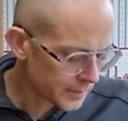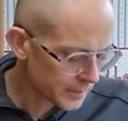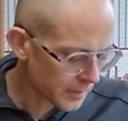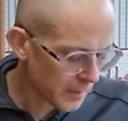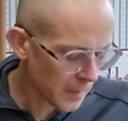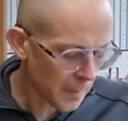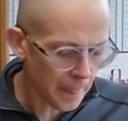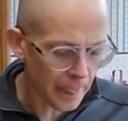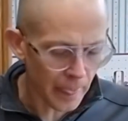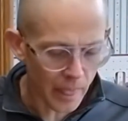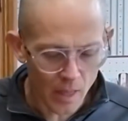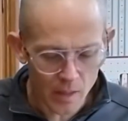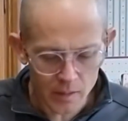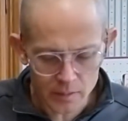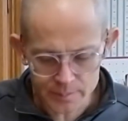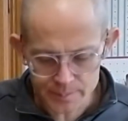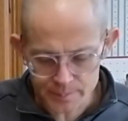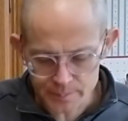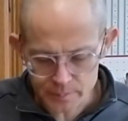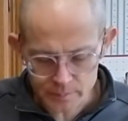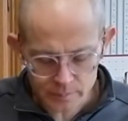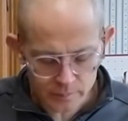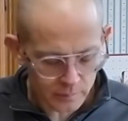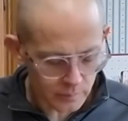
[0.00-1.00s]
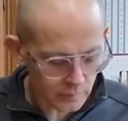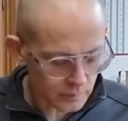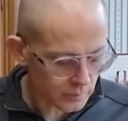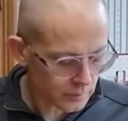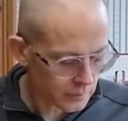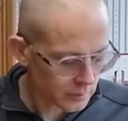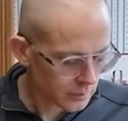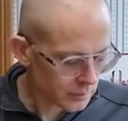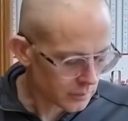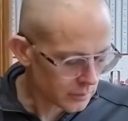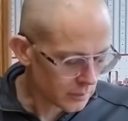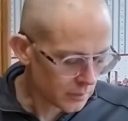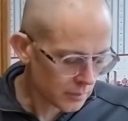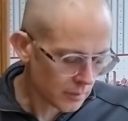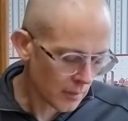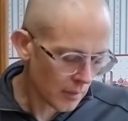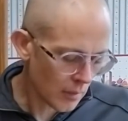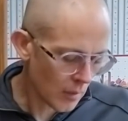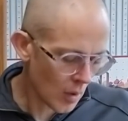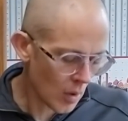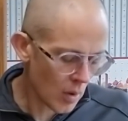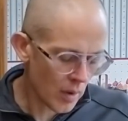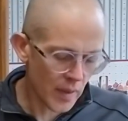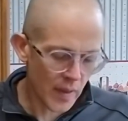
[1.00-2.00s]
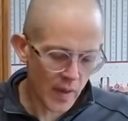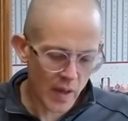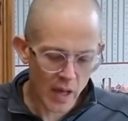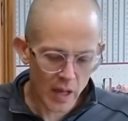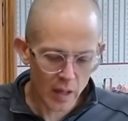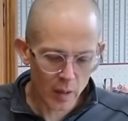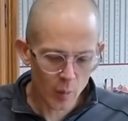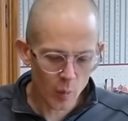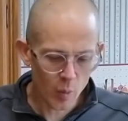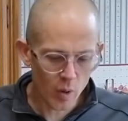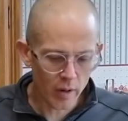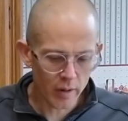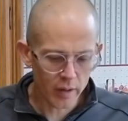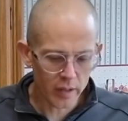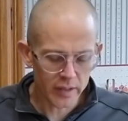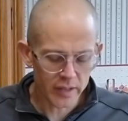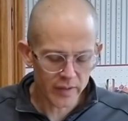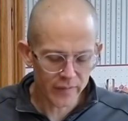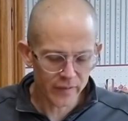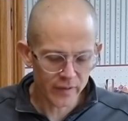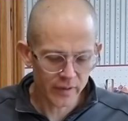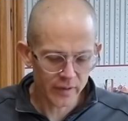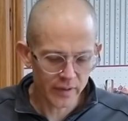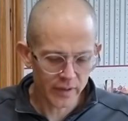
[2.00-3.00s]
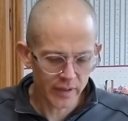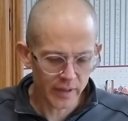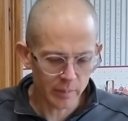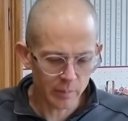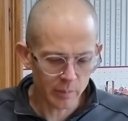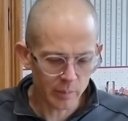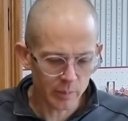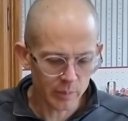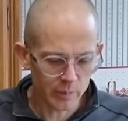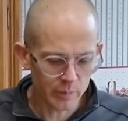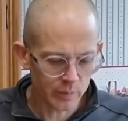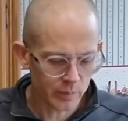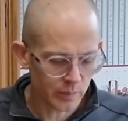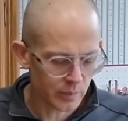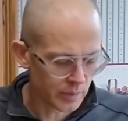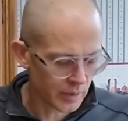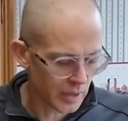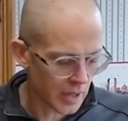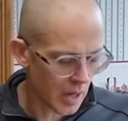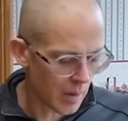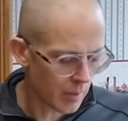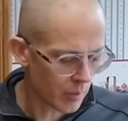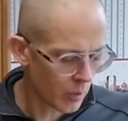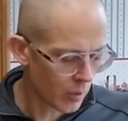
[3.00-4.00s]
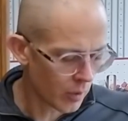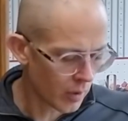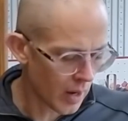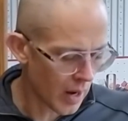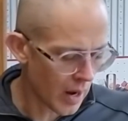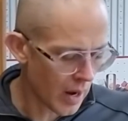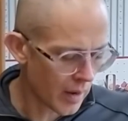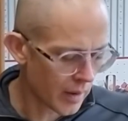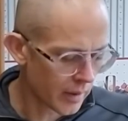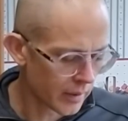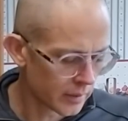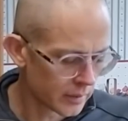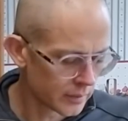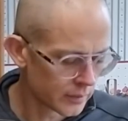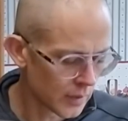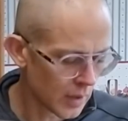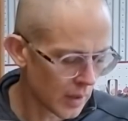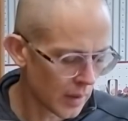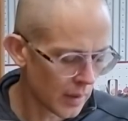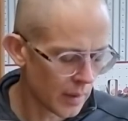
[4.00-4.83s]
Oh, the added water definitely got more out,